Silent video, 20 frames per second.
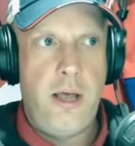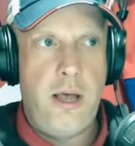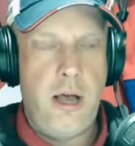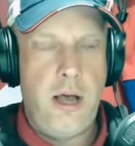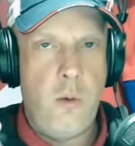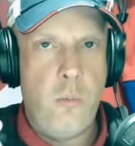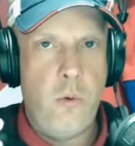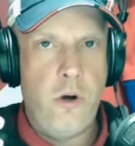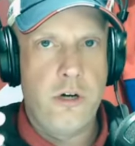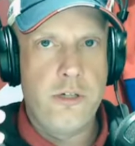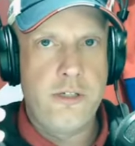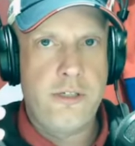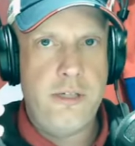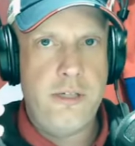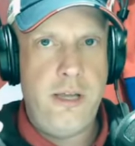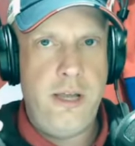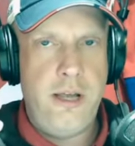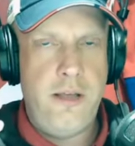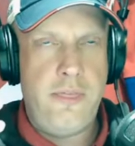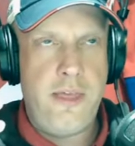Uh, we're
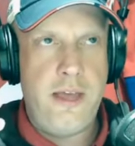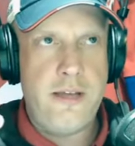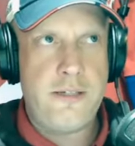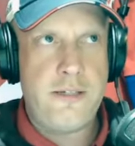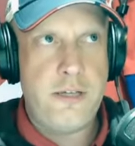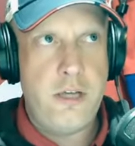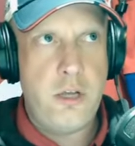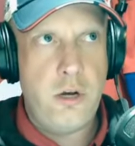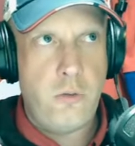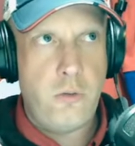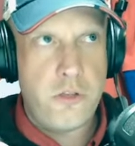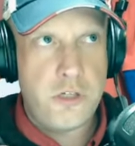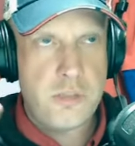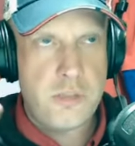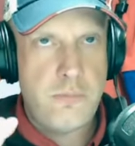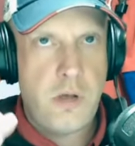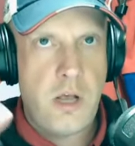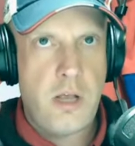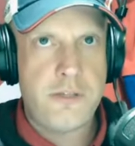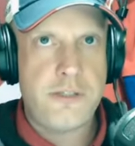seeing that you know the
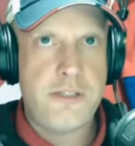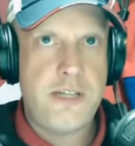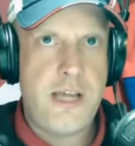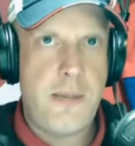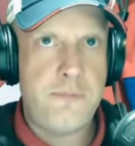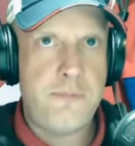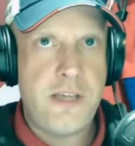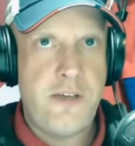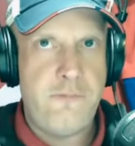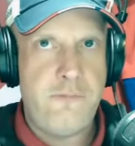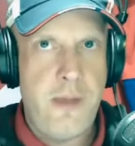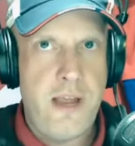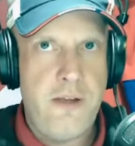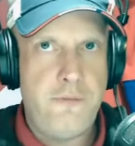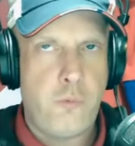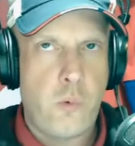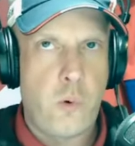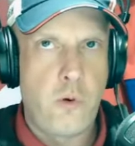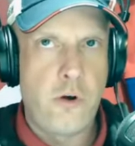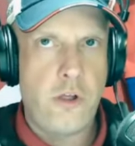small steps have
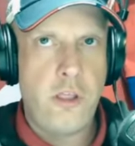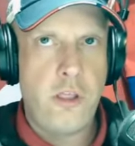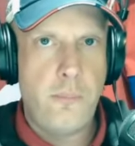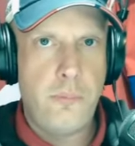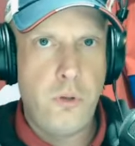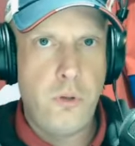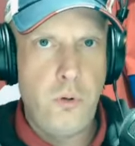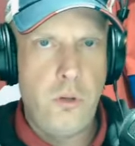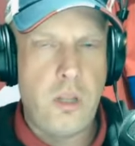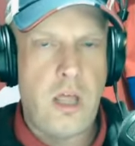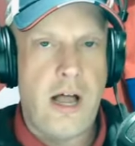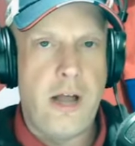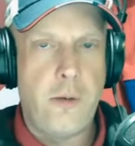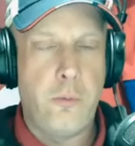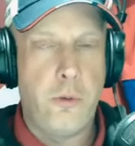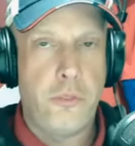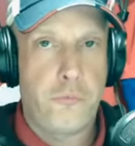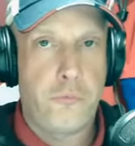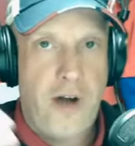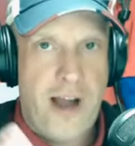made forward on the mm-hmm. blue
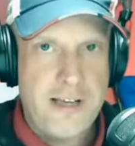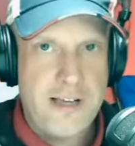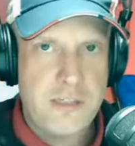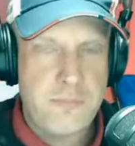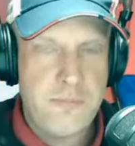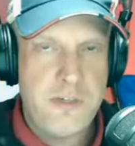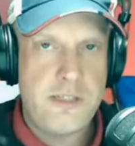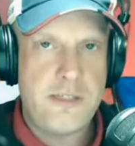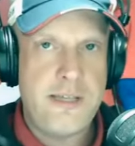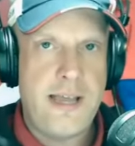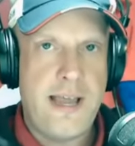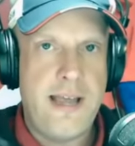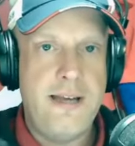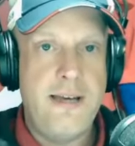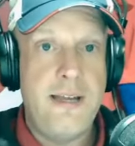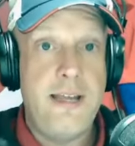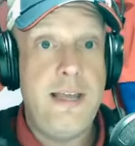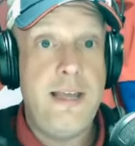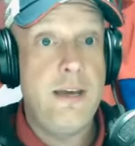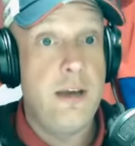line with Rasmus
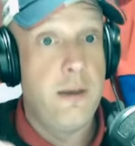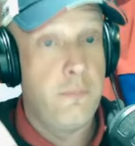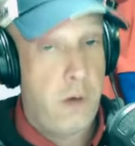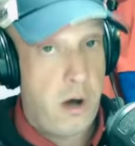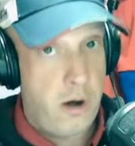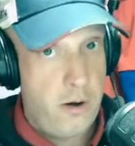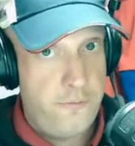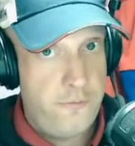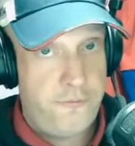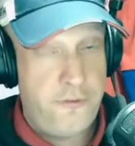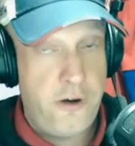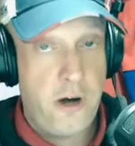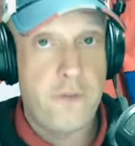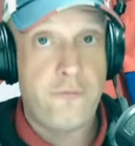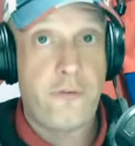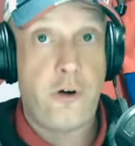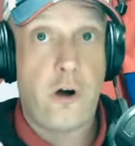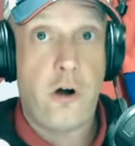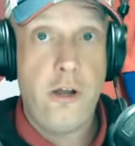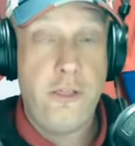Sandin and Martin
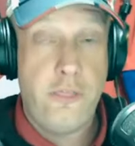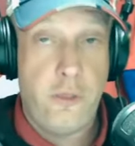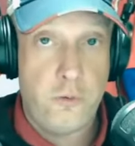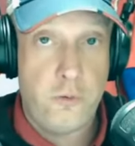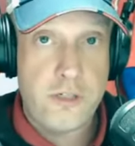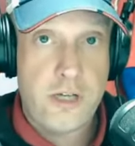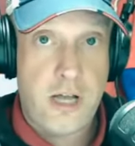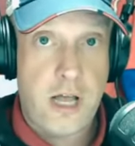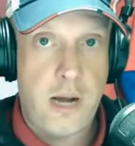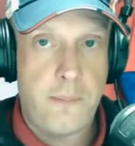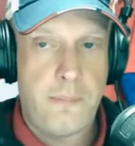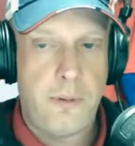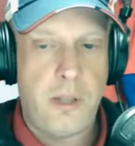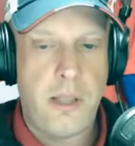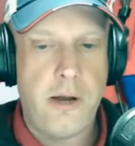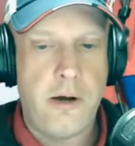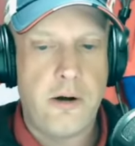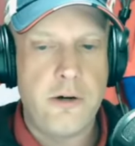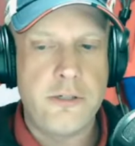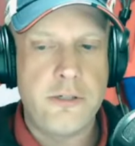Fehervary, those kind of
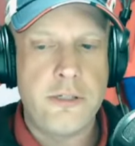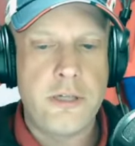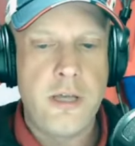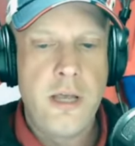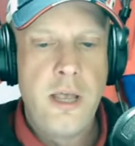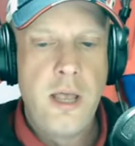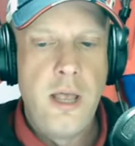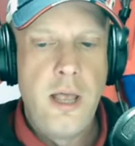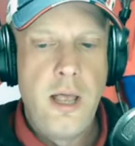players.